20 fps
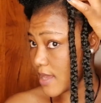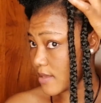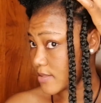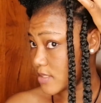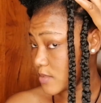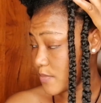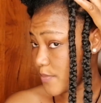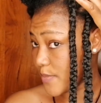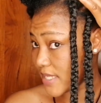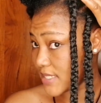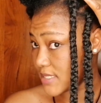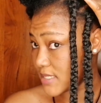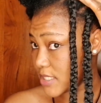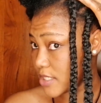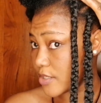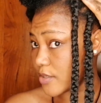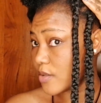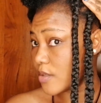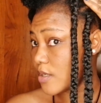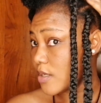how to pat
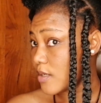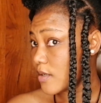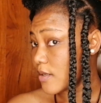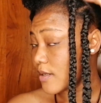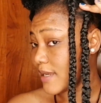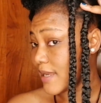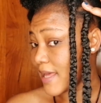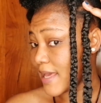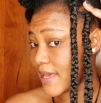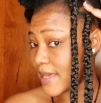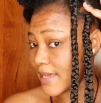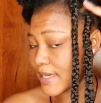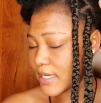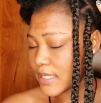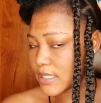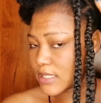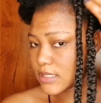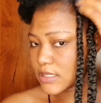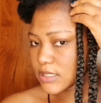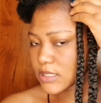your
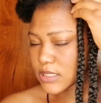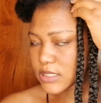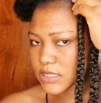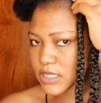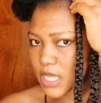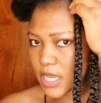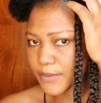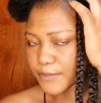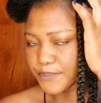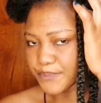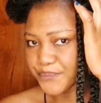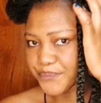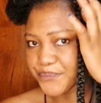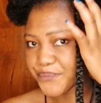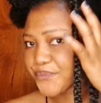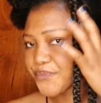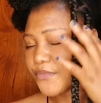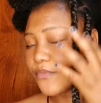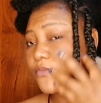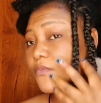lines
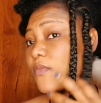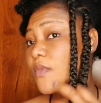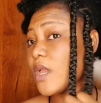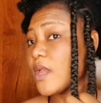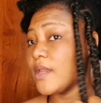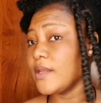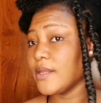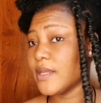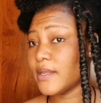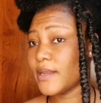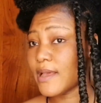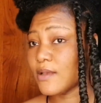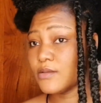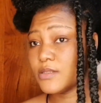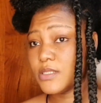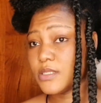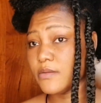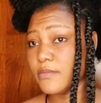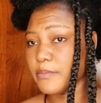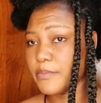and then how
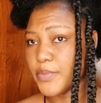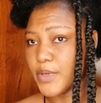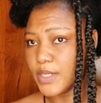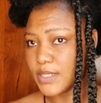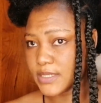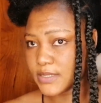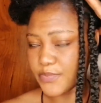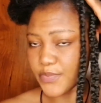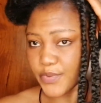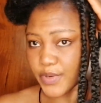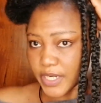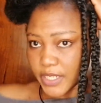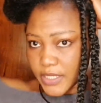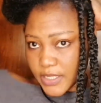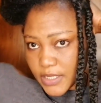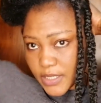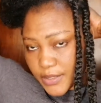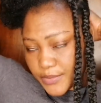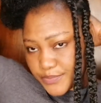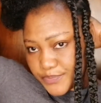to box braid.
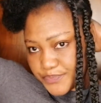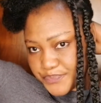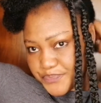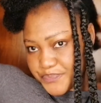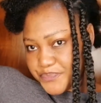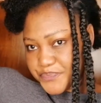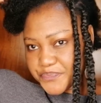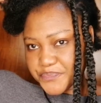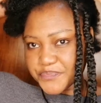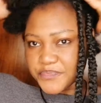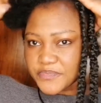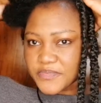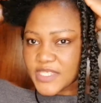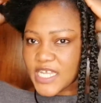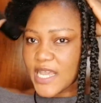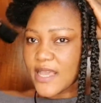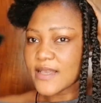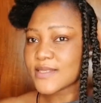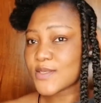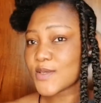
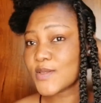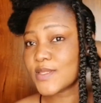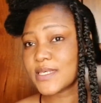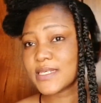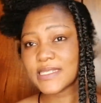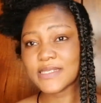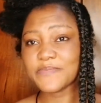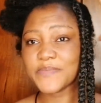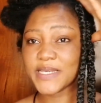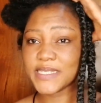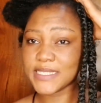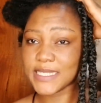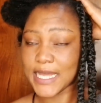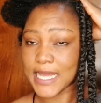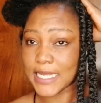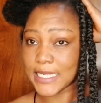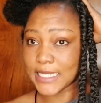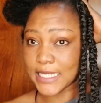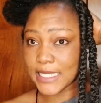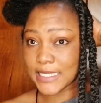So this is
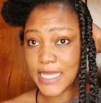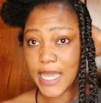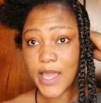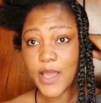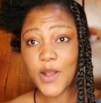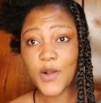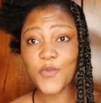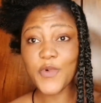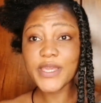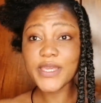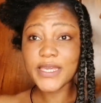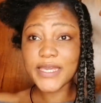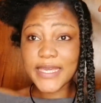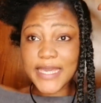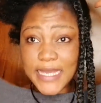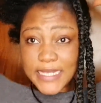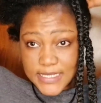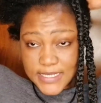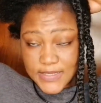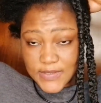basically it. When you
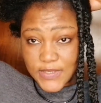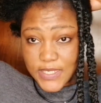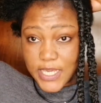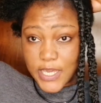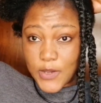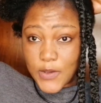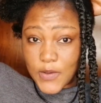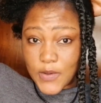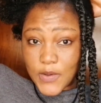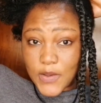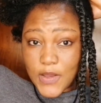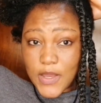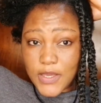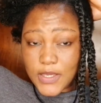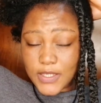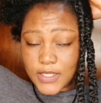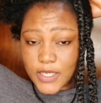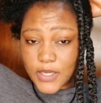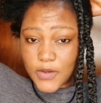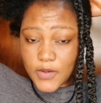get to your
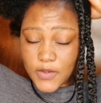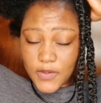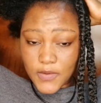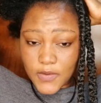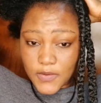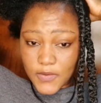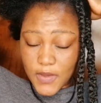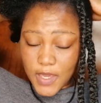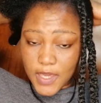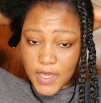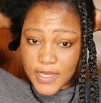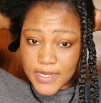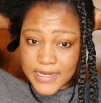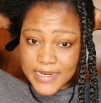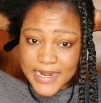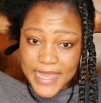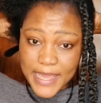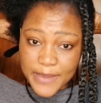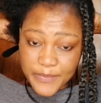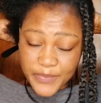
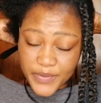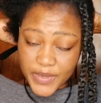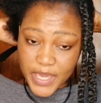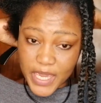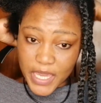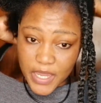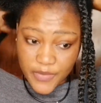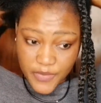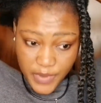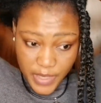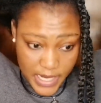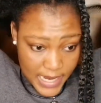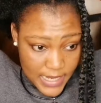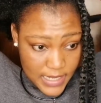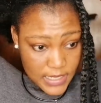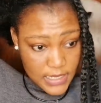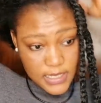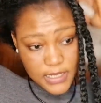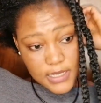nape area,